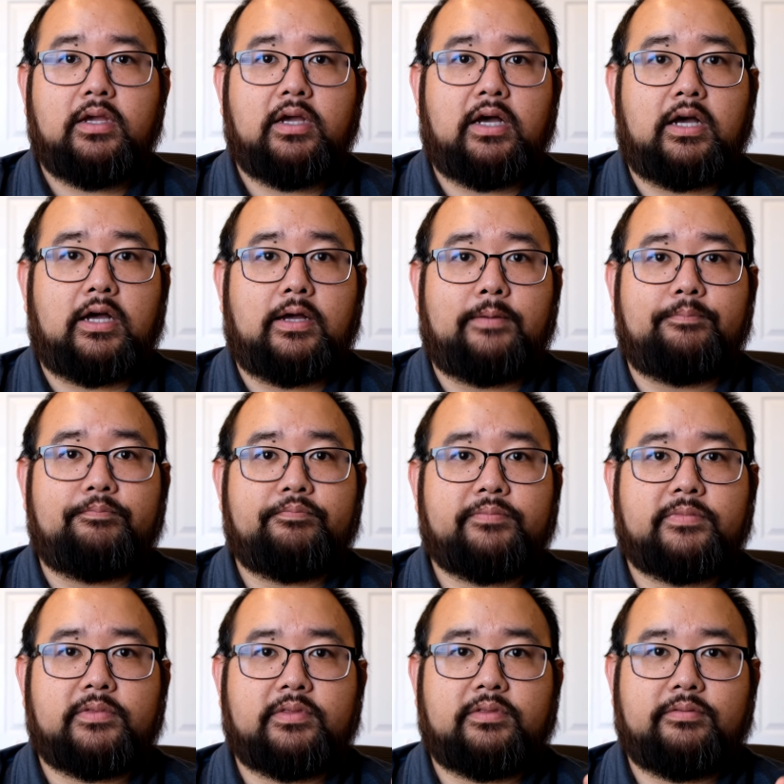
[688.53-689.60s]

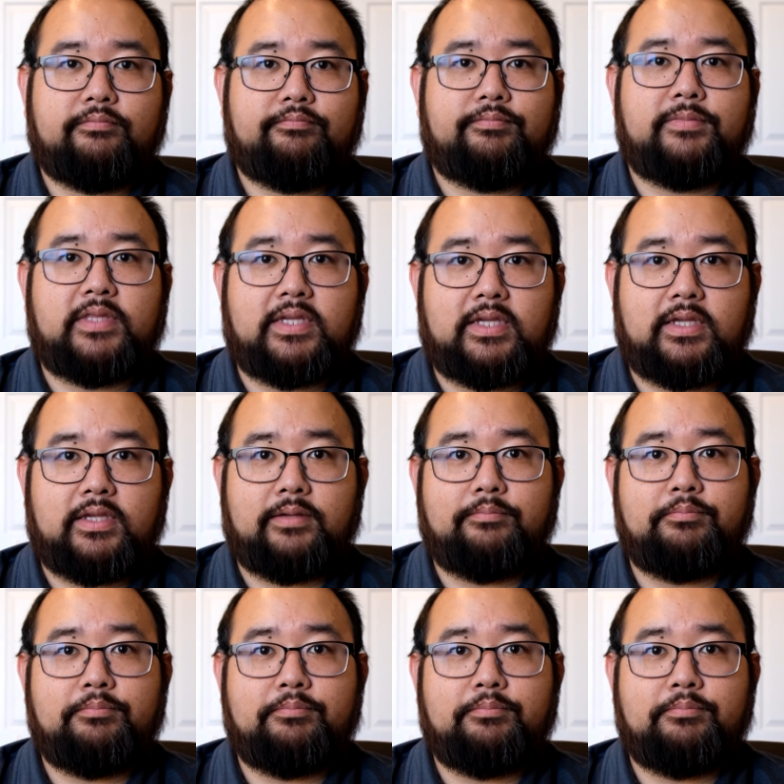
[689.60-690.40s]
The